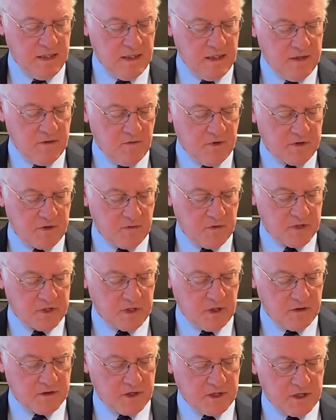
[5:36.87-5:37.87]
with the
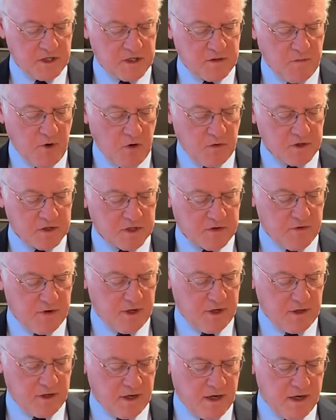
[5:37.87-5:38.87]
resulting
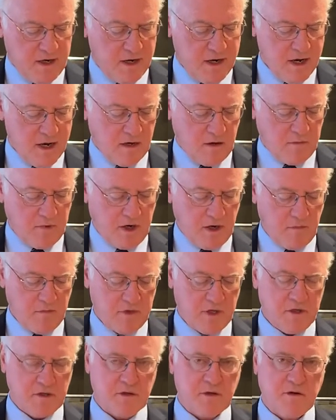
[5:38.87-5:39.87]
smokescreen laid down by a
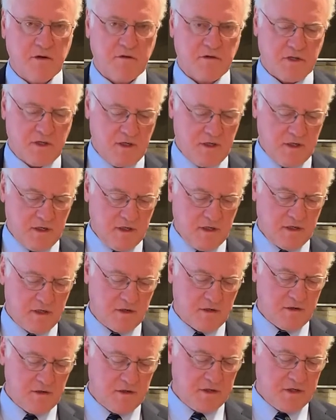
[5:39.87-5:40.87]
blizzard of
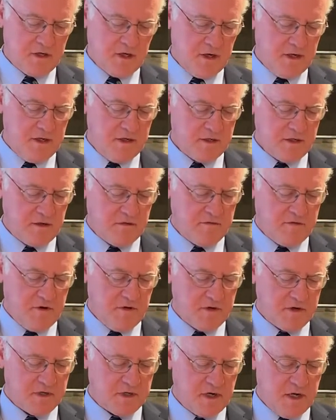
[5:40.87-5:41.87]
statistical studies that
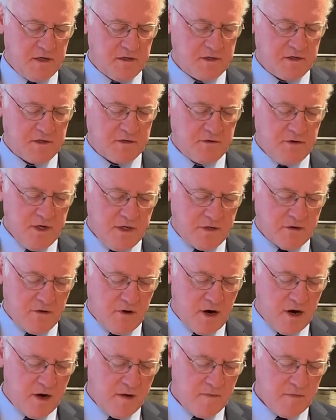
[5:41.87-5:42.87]
focus on street
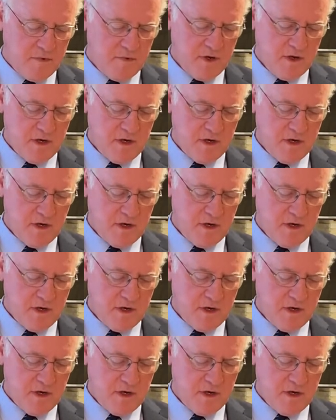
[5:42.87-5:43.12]
crime